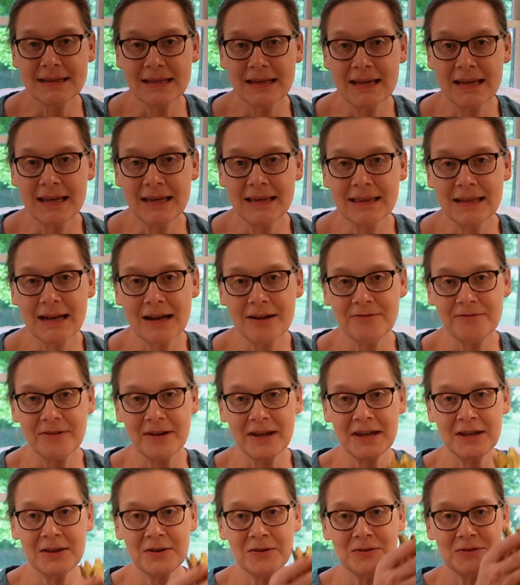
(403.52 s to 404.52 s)
thing that I
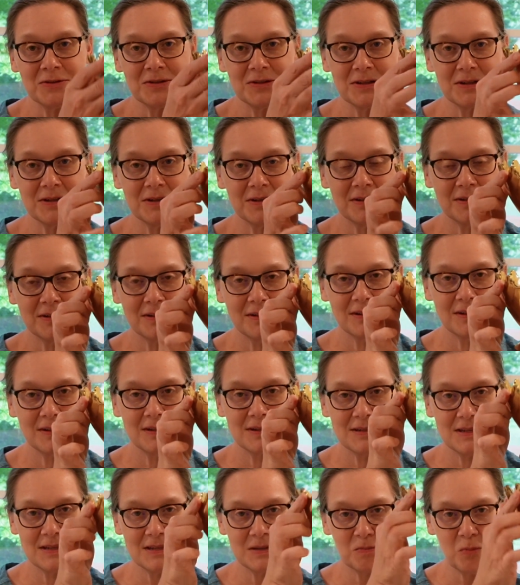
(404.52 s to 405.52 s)
found
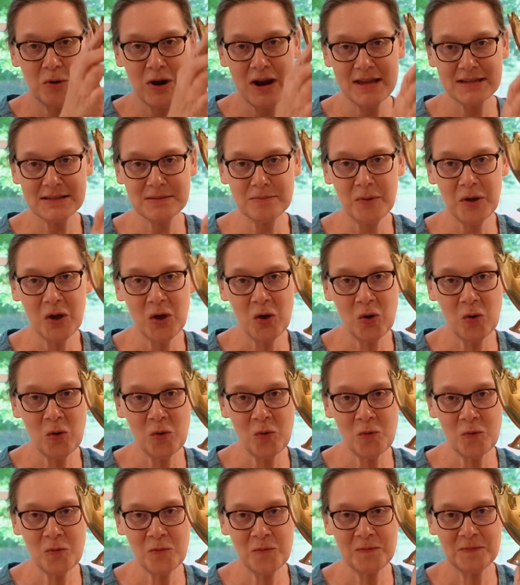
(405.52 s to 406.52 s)
is this brass
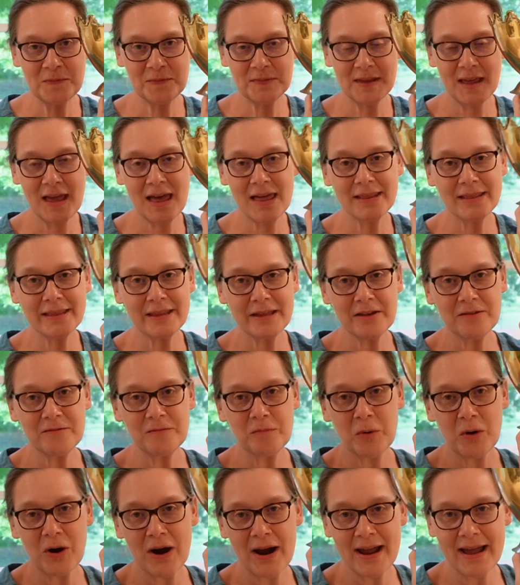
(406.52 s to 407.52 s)
bowl. I love
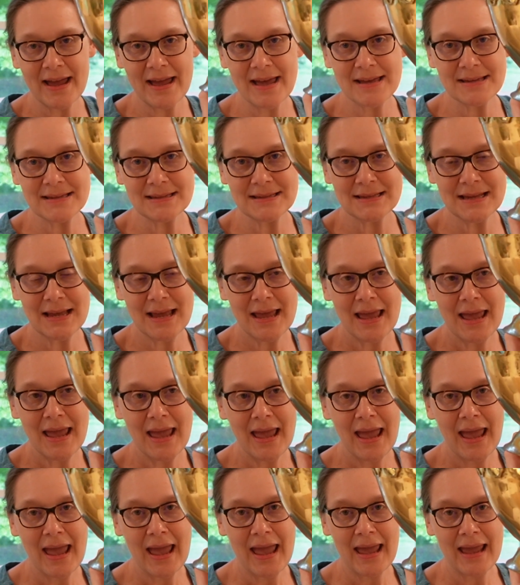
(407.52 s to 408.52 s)
brass,
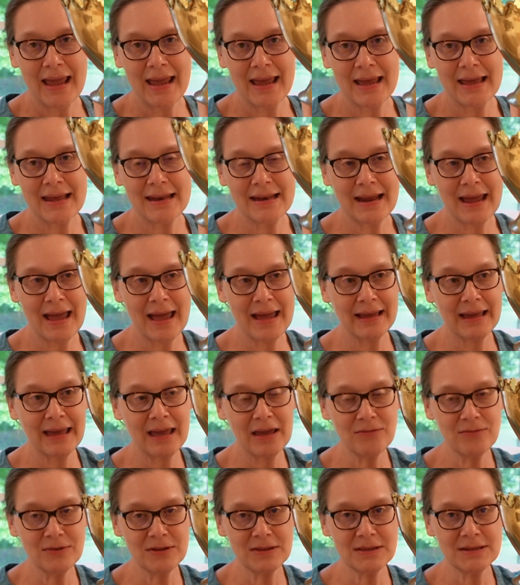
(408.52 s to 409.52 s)
and I
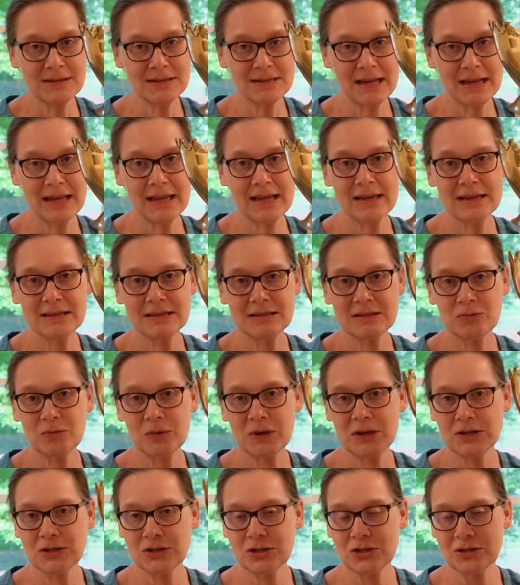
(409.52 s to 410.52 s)
gave it the test,
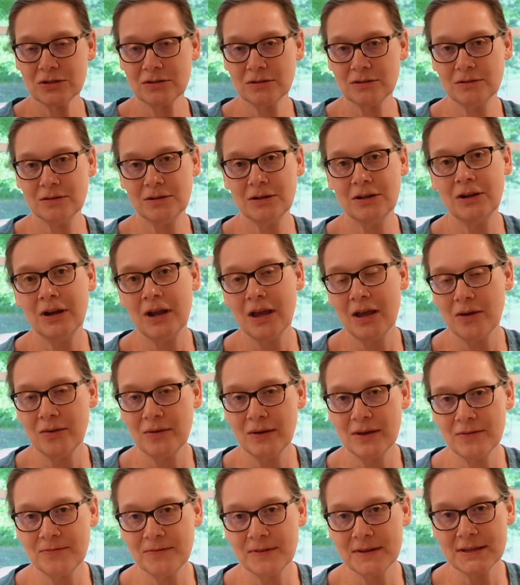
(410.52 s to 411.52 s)
which, you know,
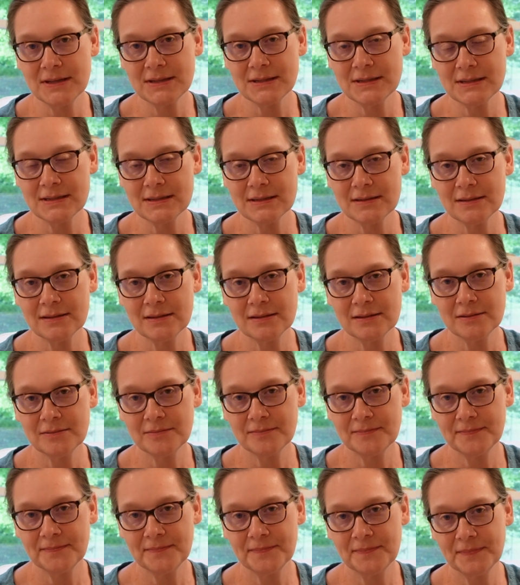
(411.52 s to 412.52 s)
if
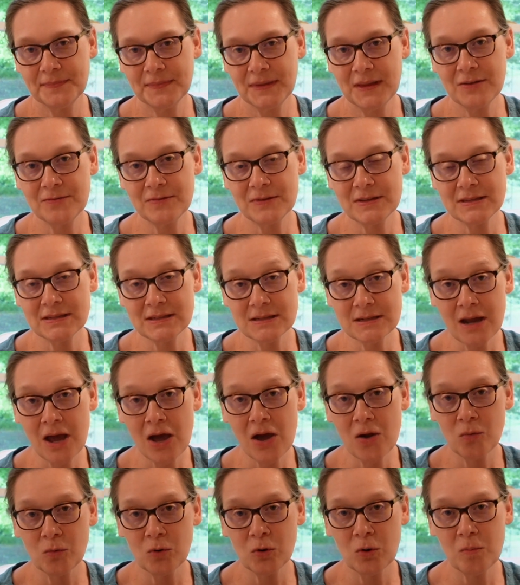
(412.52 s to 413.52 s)
it's
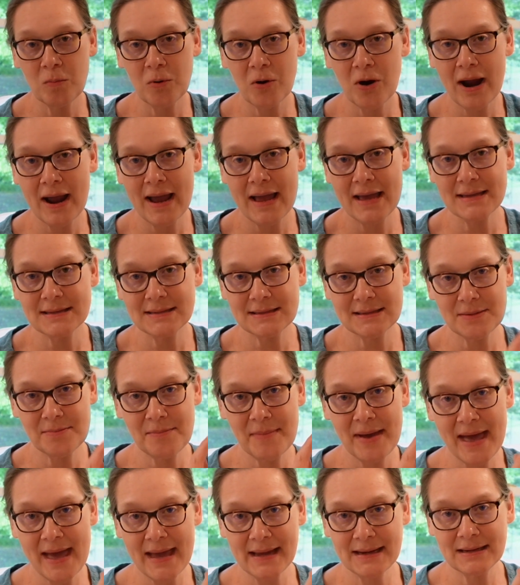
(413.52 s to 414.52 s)
not real brass, the
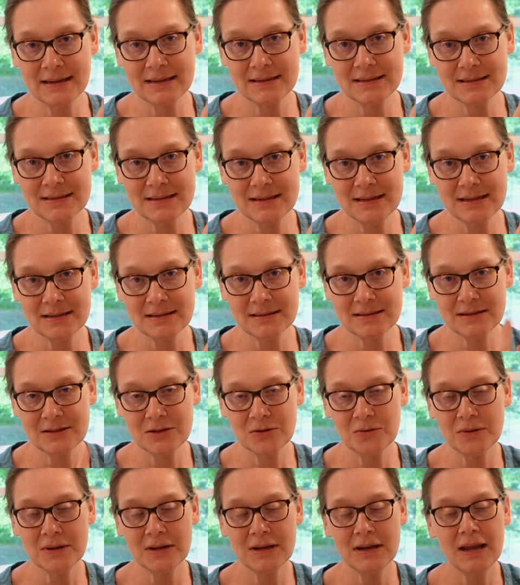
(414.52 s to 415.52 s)
magnet sticks
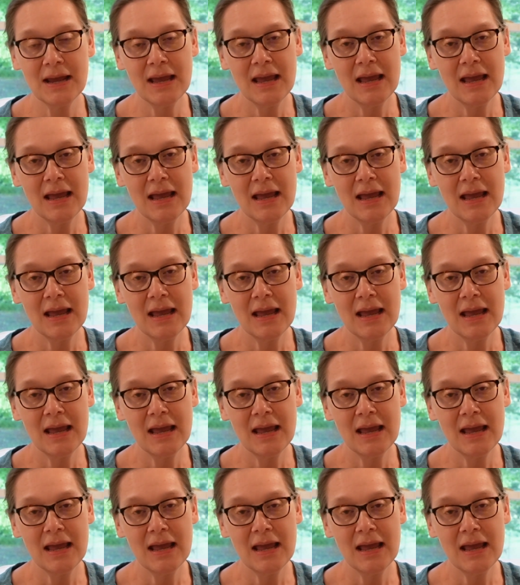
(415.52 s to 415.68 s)
to it,